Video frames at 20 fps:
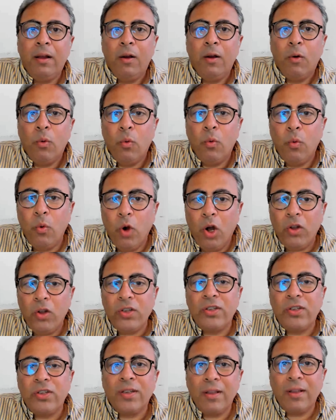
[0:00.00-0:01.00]

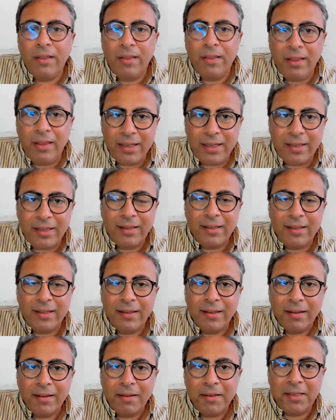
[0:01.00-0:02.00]
Was this
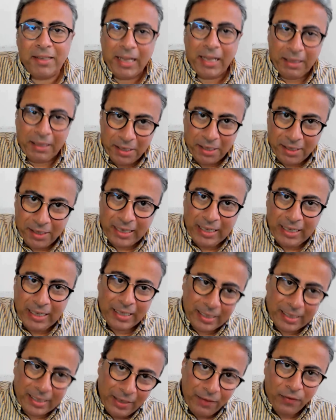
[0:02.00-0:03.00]
statistically
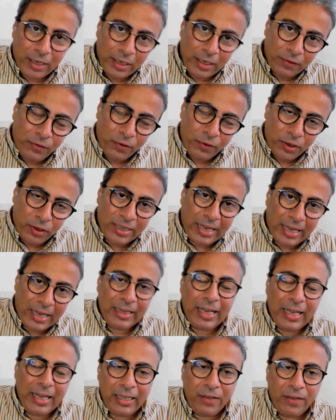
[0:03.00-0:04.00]
significant first? And
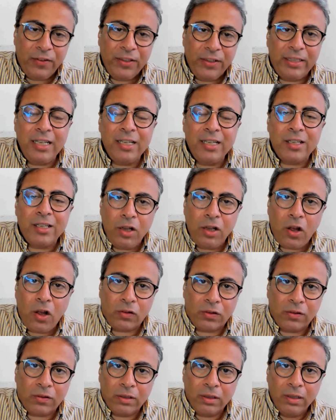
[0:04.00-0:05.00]
then if it is
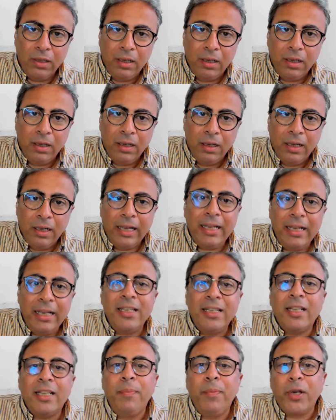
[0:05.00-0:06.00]
not, Is
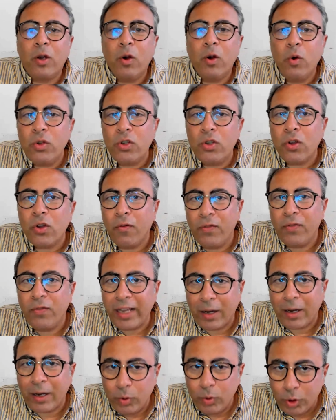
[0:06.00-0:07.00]
it because of the
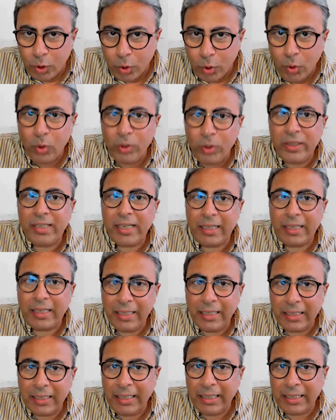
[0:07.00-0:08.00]
controlled
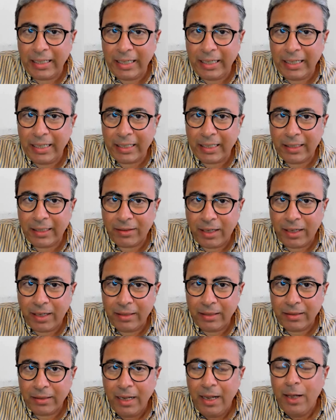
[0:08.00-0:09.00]
setting in clinical
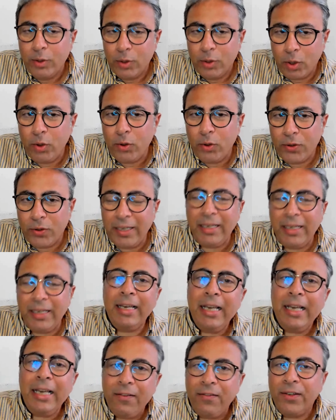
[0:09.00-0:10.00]
trials? So you see,
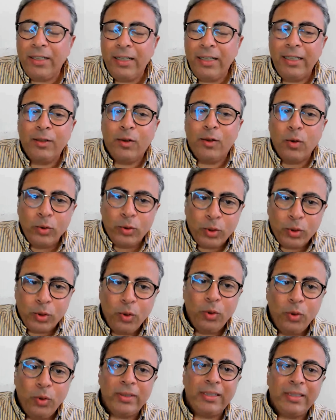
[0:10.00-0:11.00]
even in
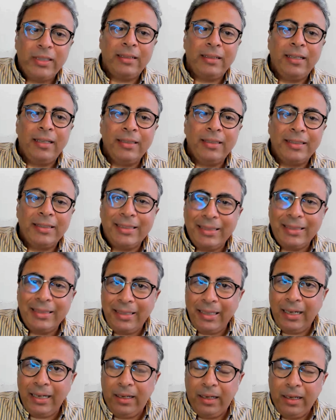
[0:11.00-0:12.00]
controlled settings,
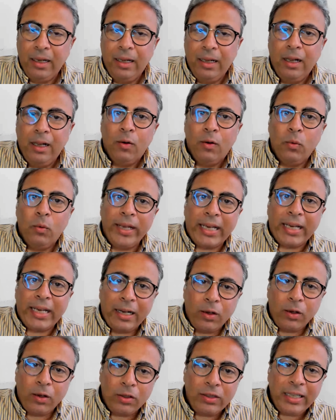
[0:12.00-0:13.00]
still we
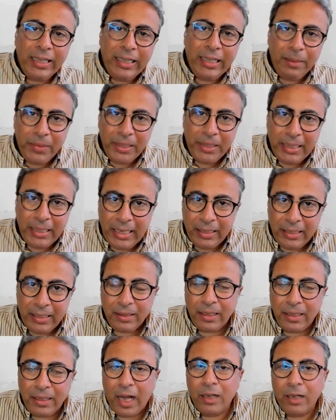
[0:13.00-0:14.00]
cannot eliminate
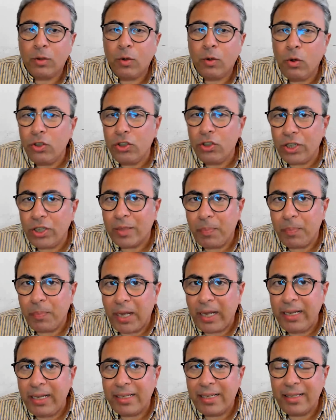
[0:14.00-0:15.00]
the unconscious
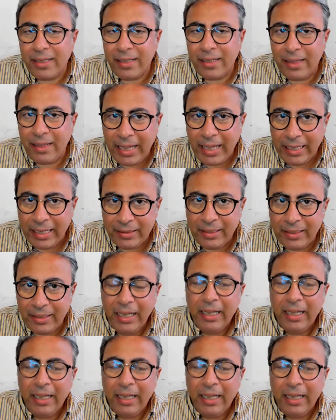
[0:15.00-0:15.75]
bias that